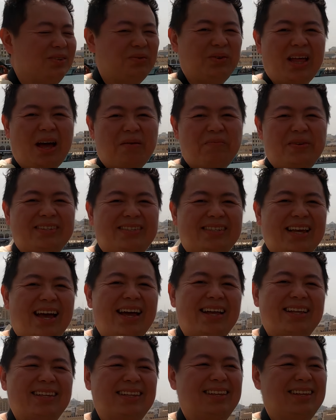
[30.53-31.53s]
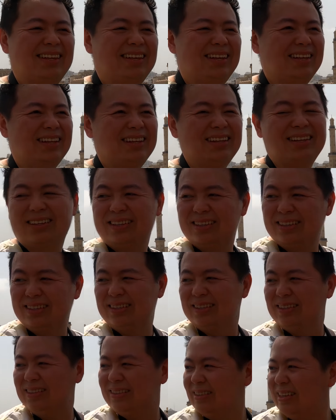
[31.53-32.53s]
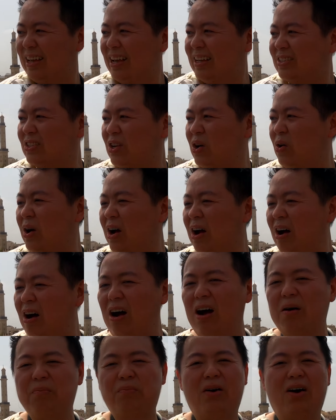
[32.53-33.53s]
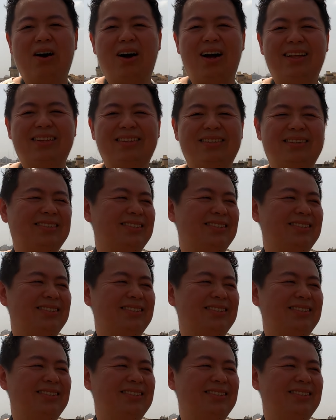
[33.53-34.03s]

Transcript: With that being said, let's go and hop on.